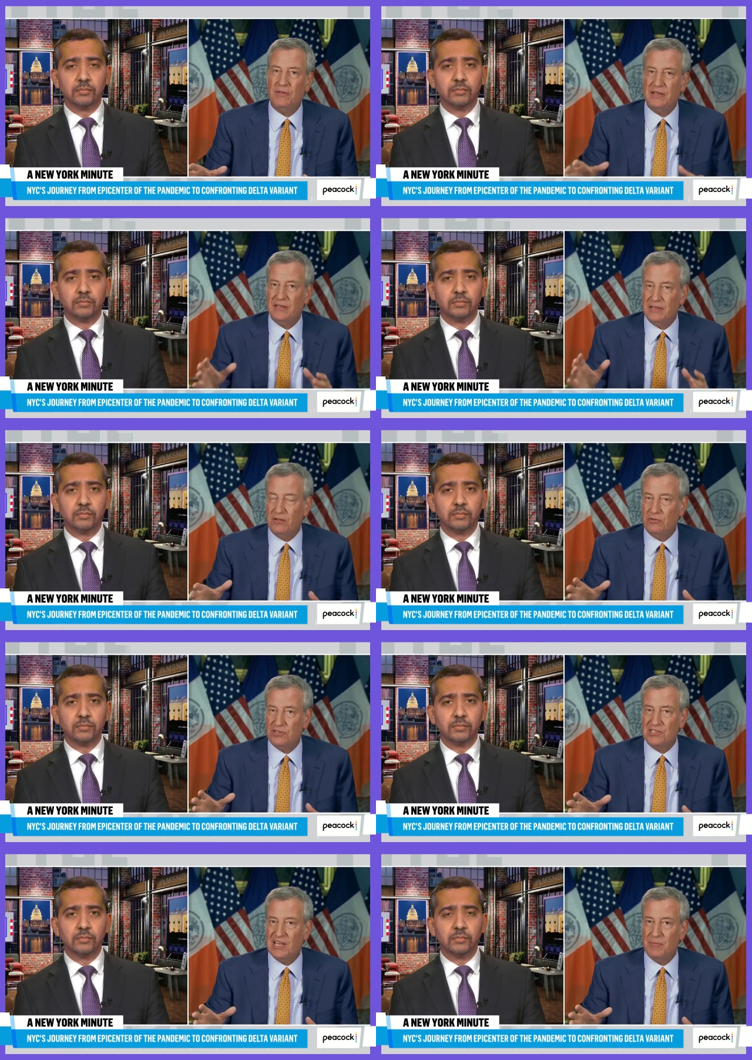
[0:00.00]
Speaker 1: that The Hill
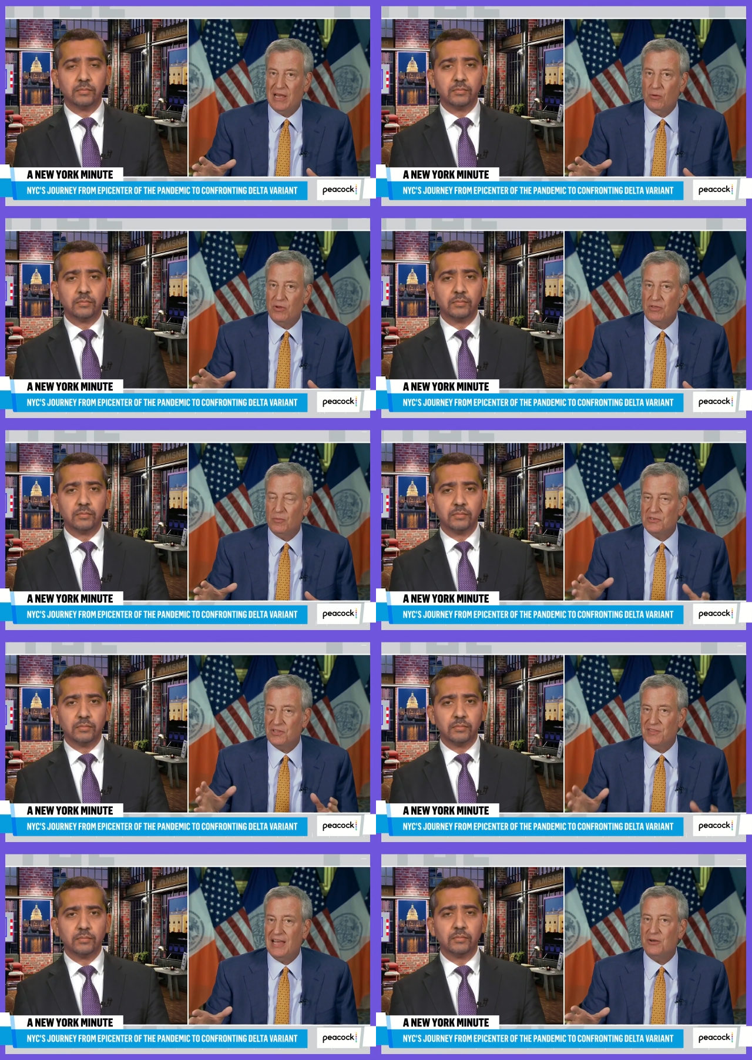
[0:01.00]
just came out with,
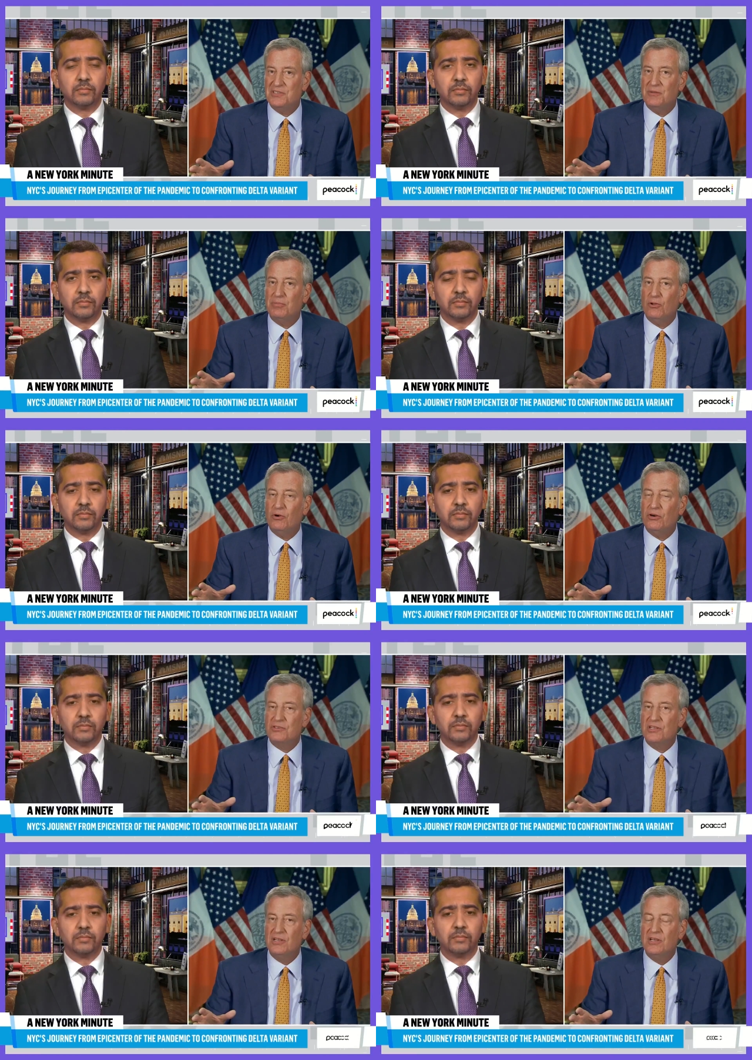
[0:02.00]
almost 1,000
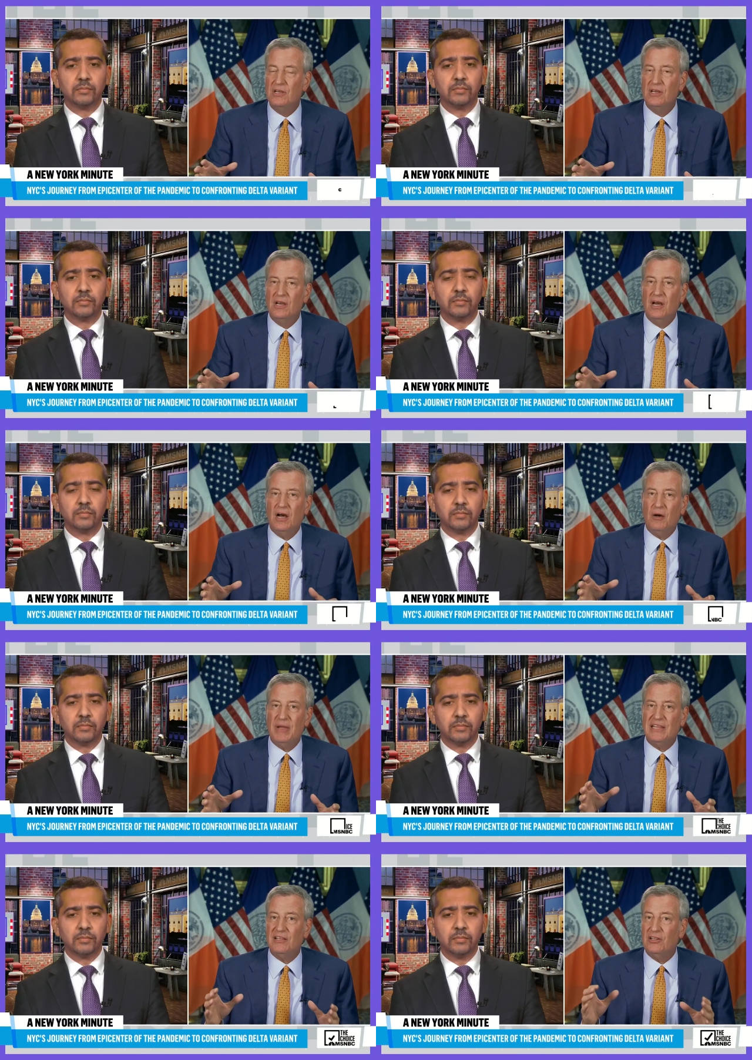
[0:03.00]
employers, uh,
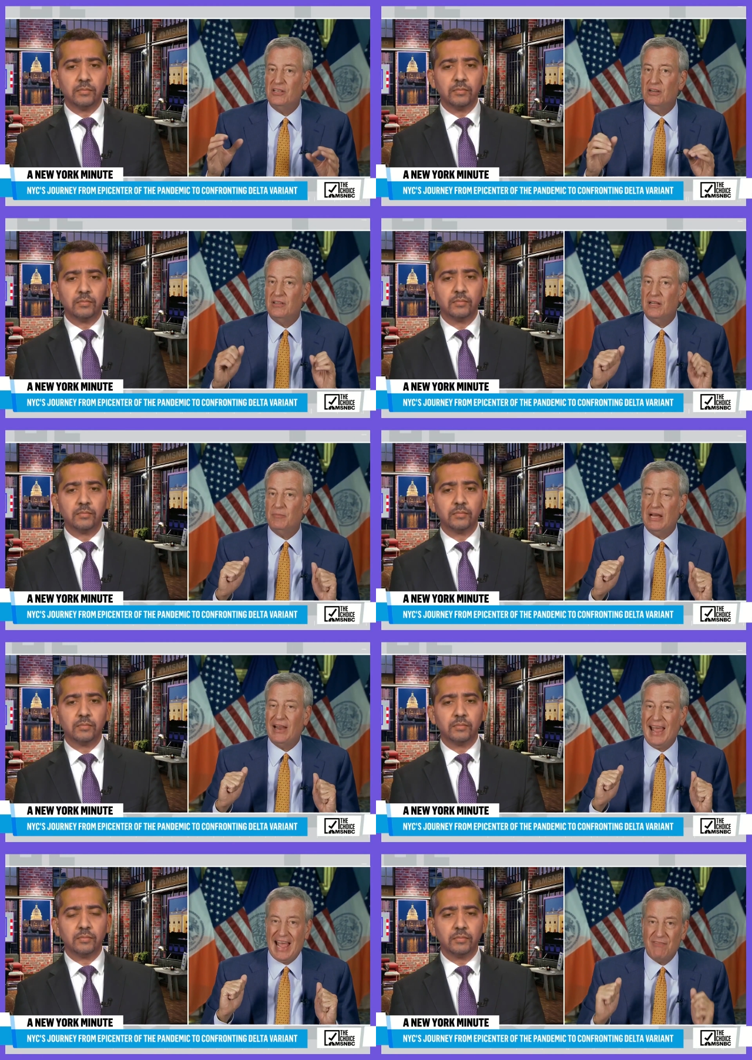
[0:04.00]
making clear that
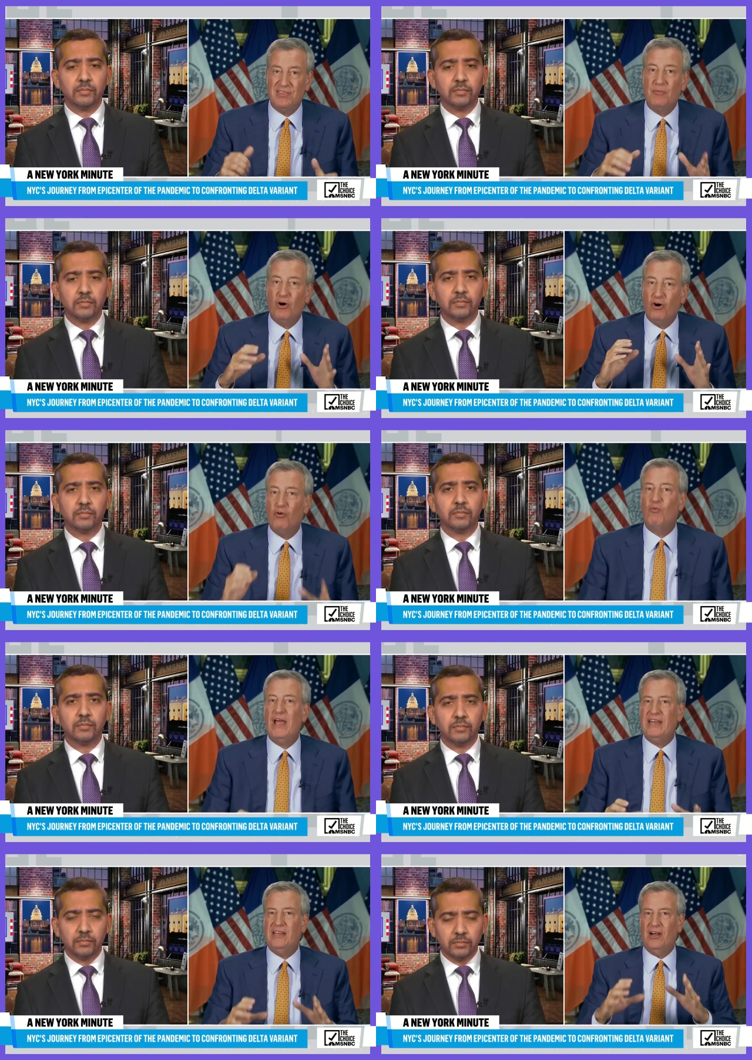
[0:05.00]
about half of them
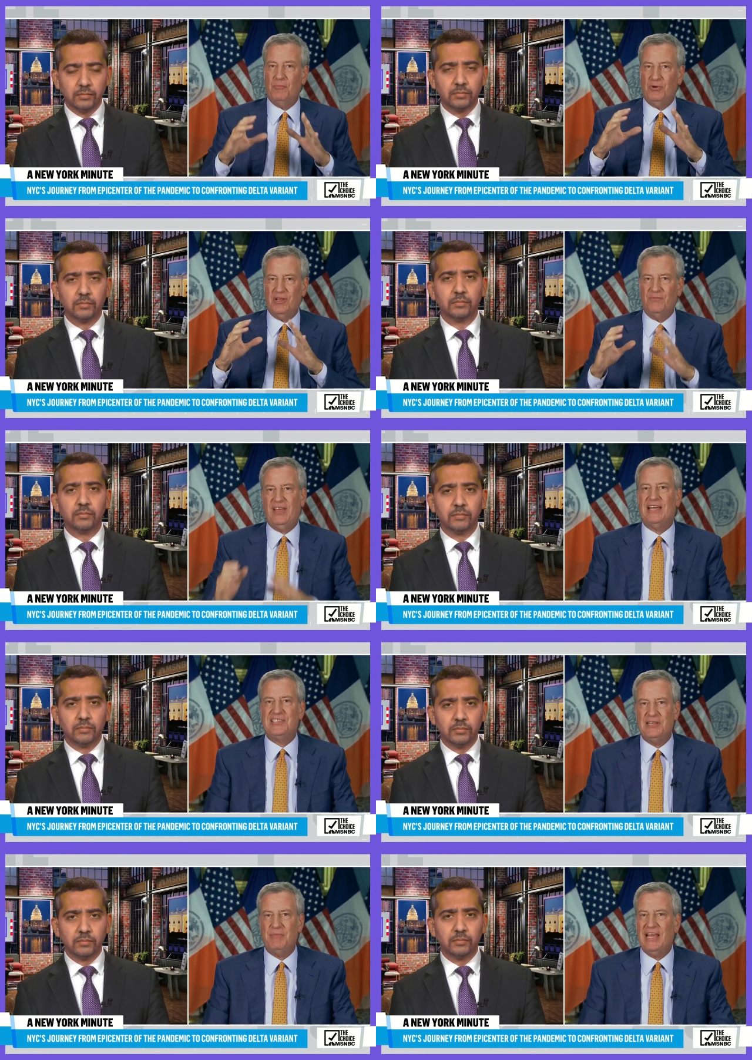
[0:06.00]
already are putting
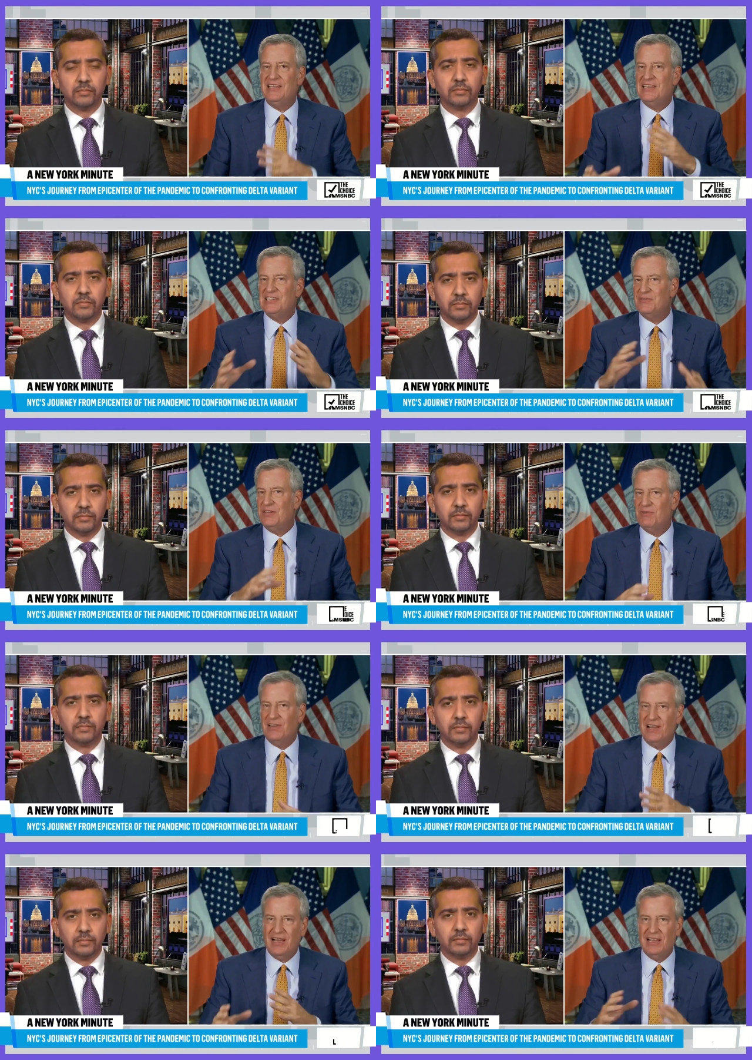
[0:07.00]
vaccine mandates of
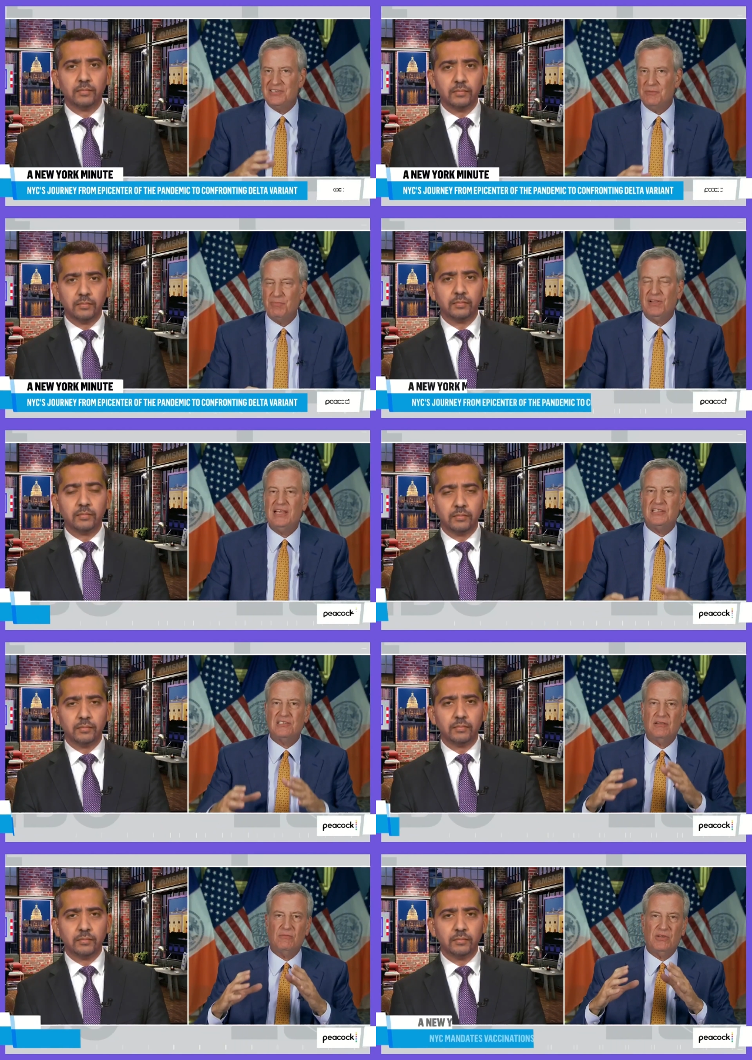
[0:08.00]
different kinds in
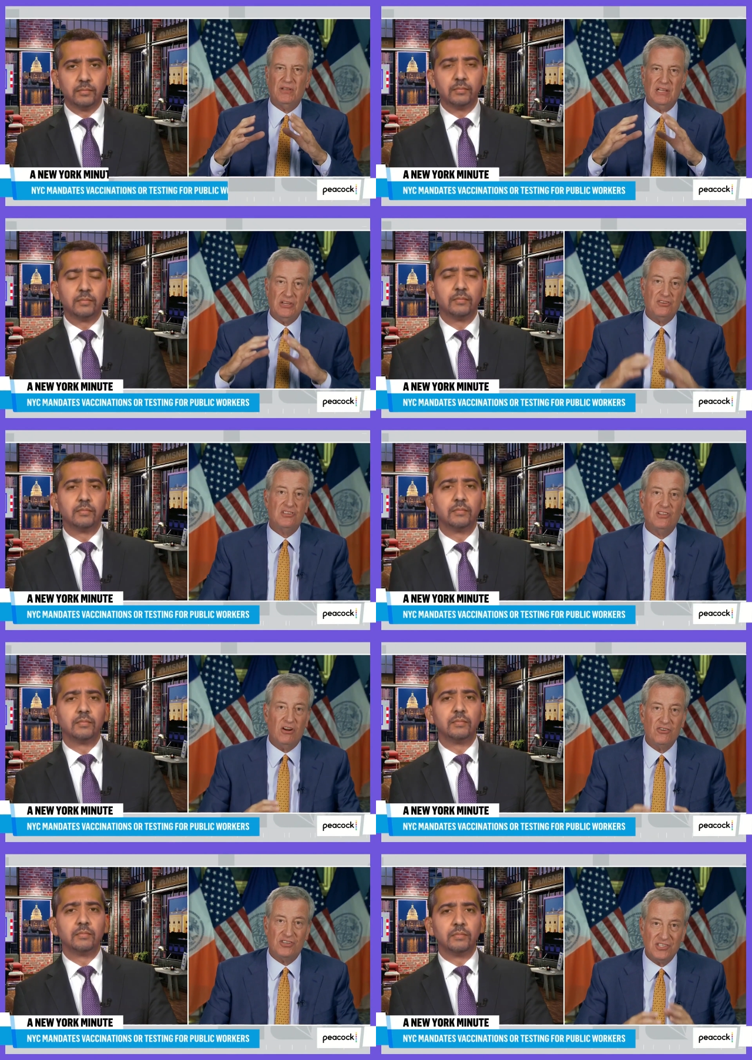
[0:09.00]
place. When the nation's
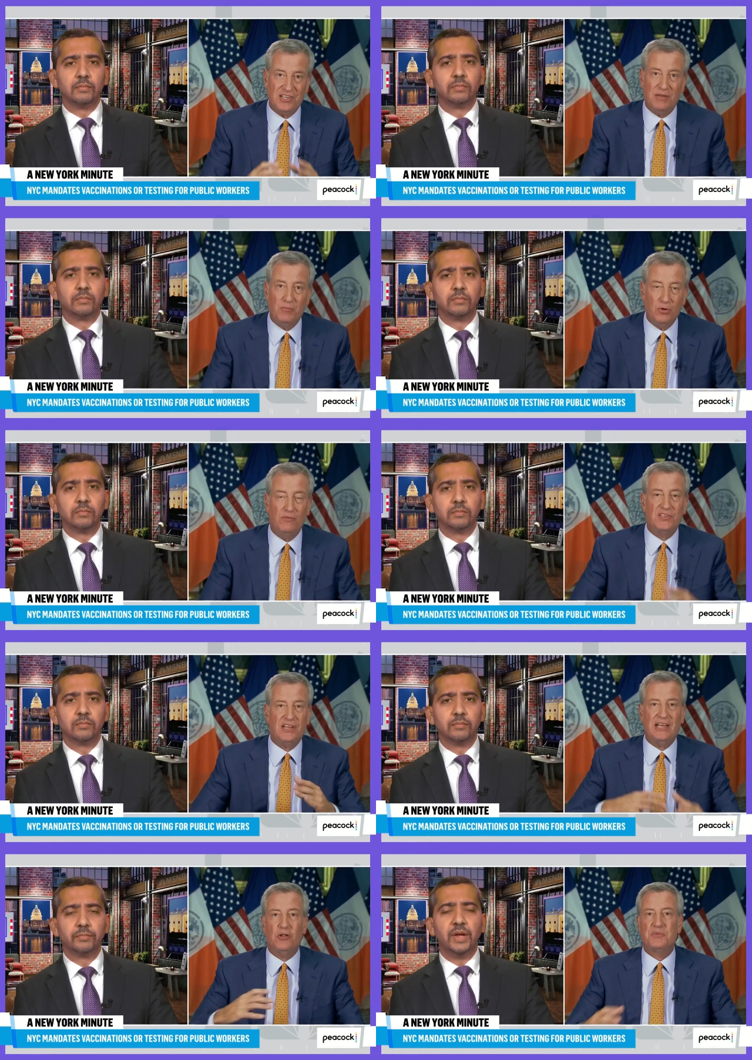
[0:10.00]
largest city moves,
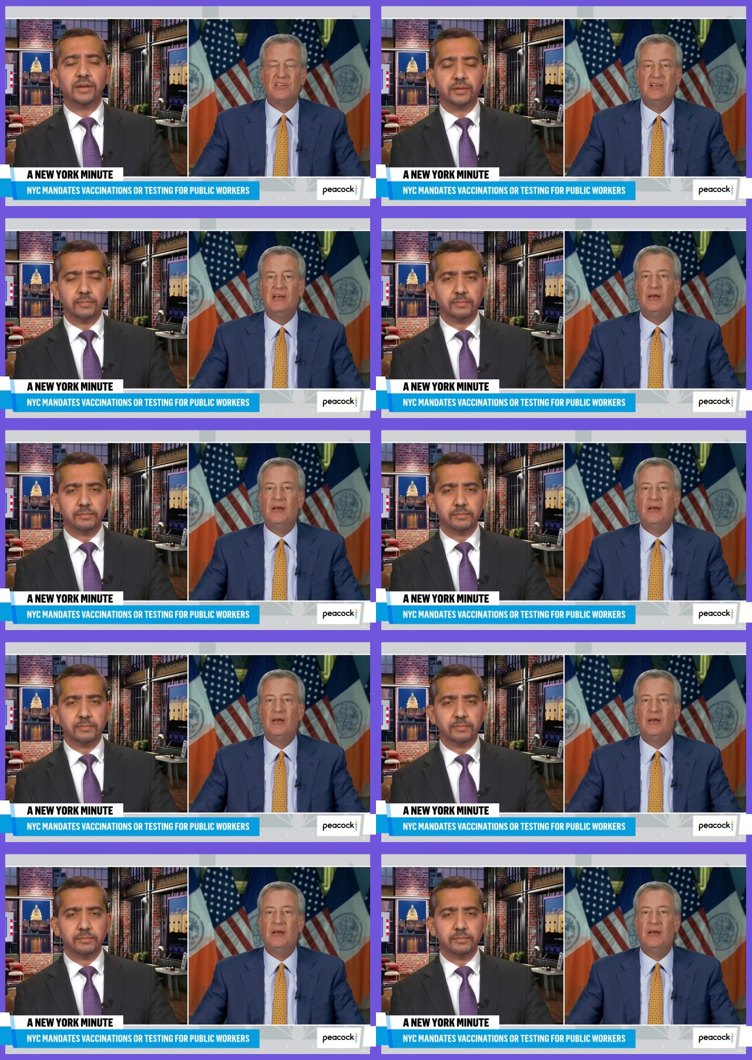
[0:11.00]
it helps yes.